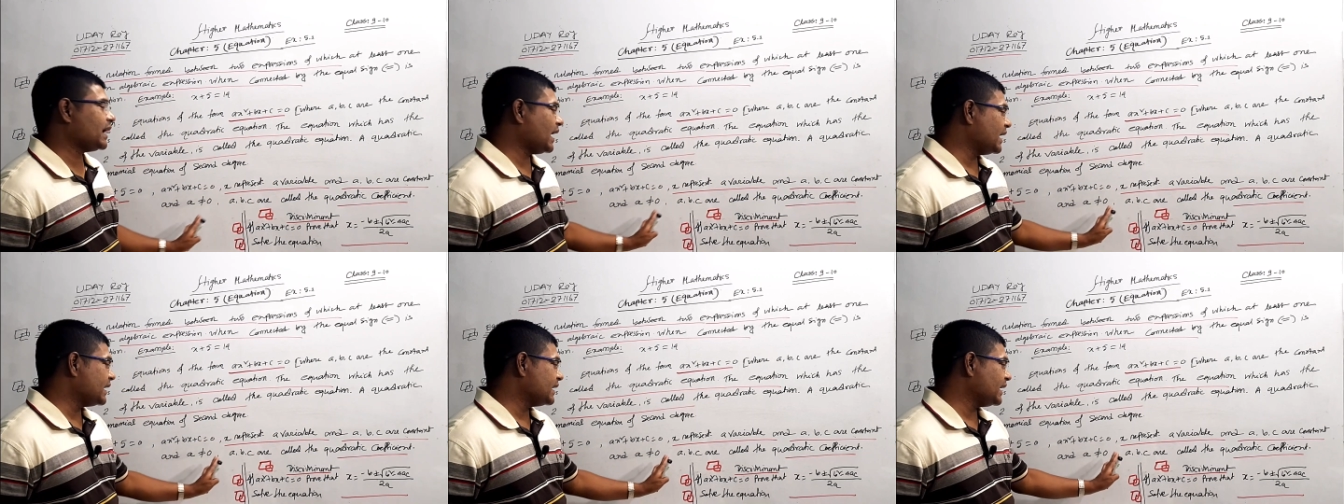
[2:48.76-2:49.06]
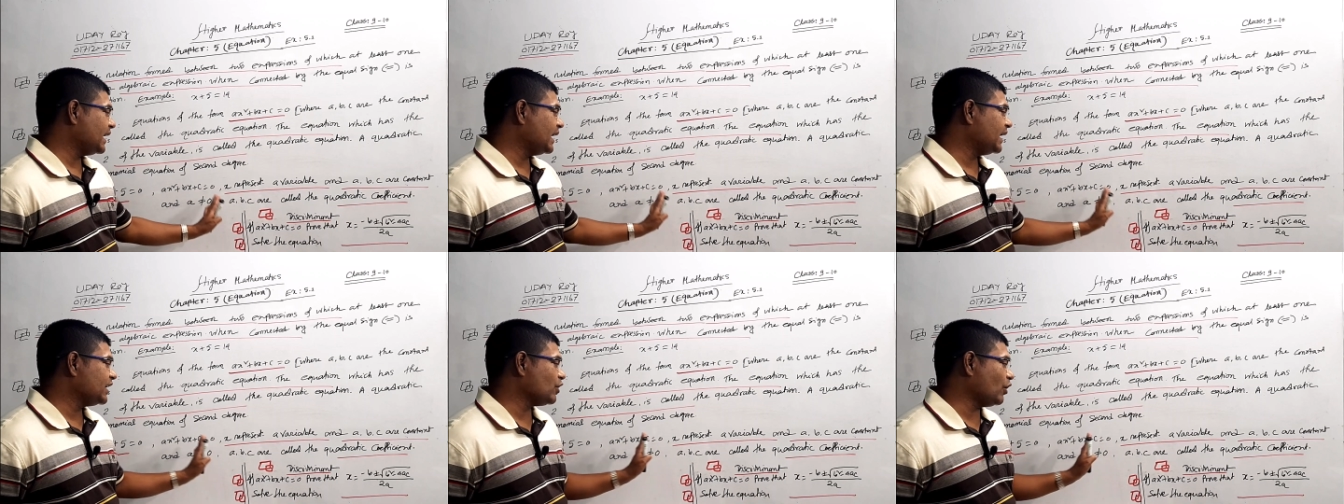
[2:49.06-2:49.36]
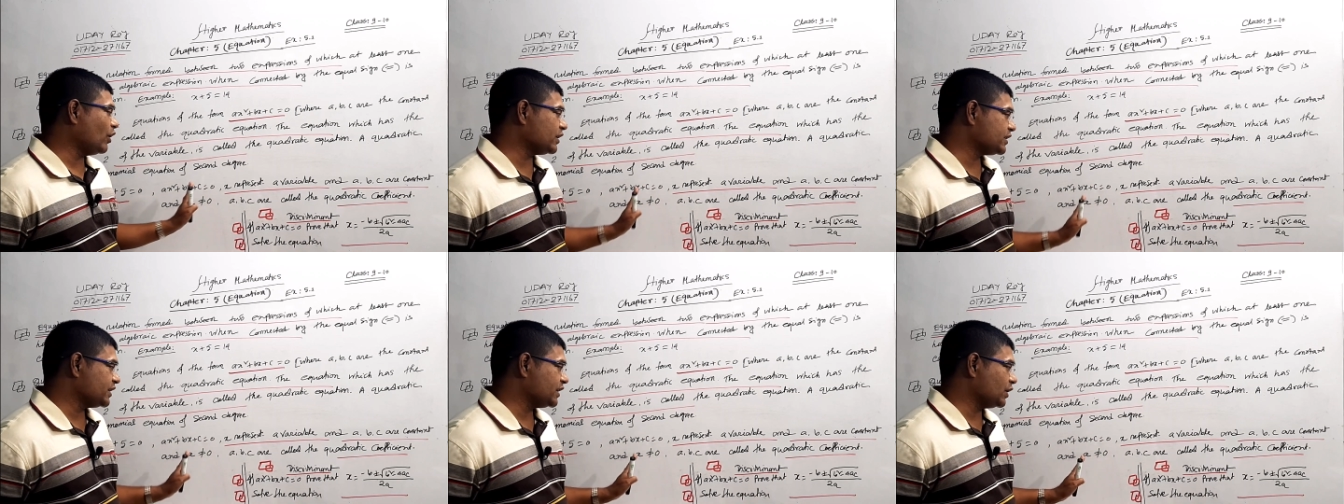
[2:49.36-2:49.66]
and a
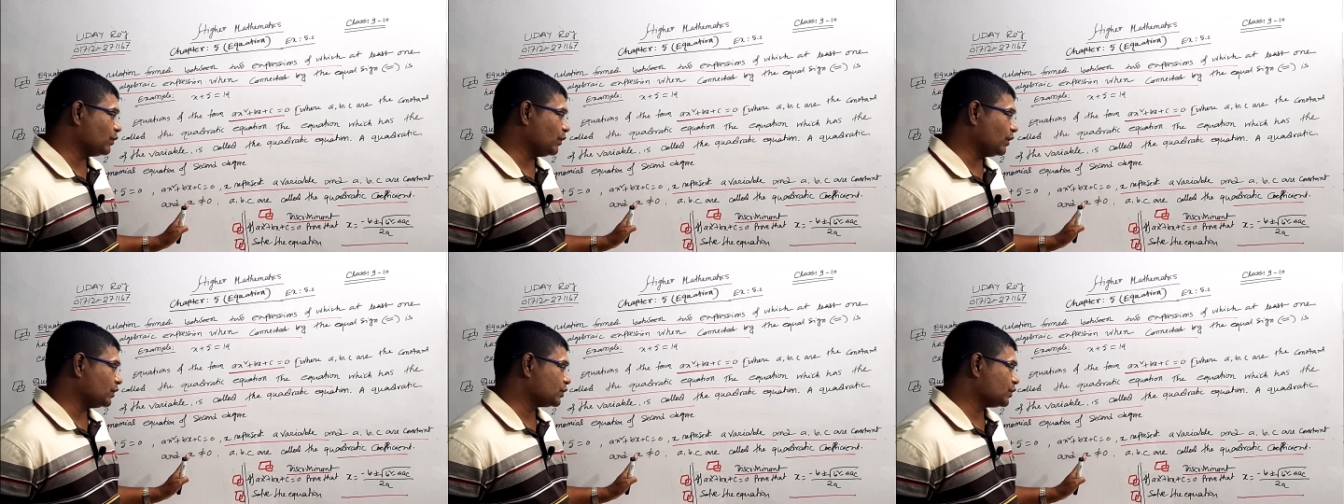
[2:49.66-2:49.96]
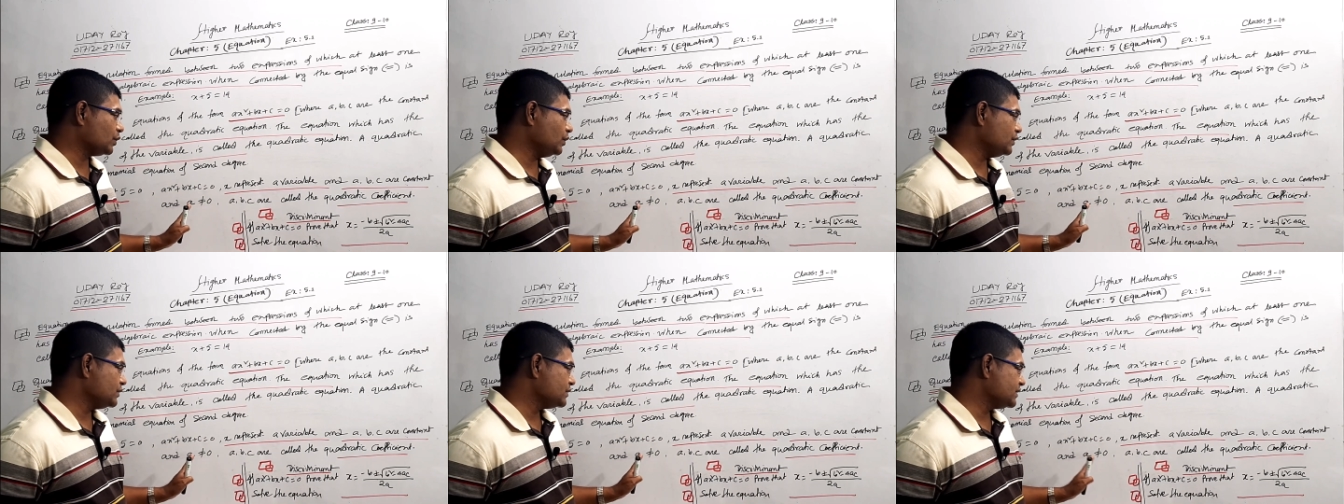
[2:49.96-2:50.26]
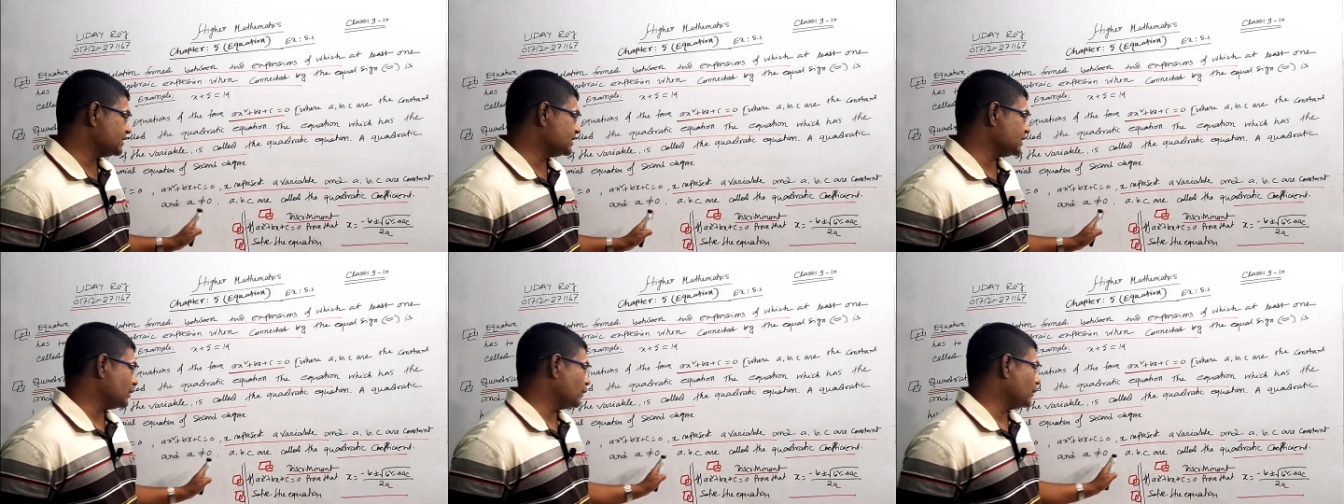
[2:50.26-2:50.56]
not equal to
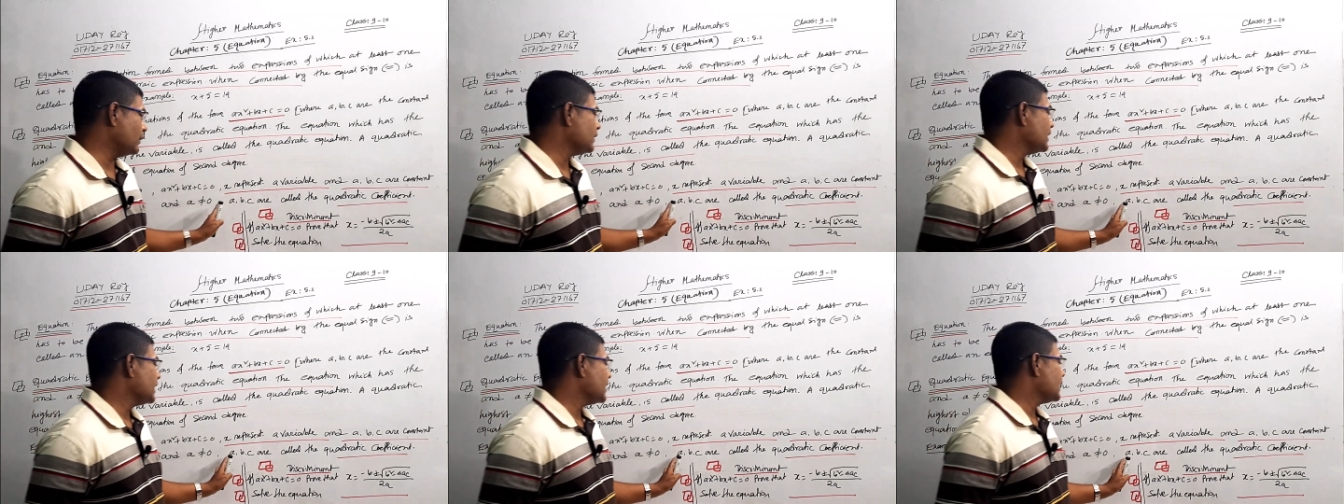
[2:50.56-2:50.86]
0.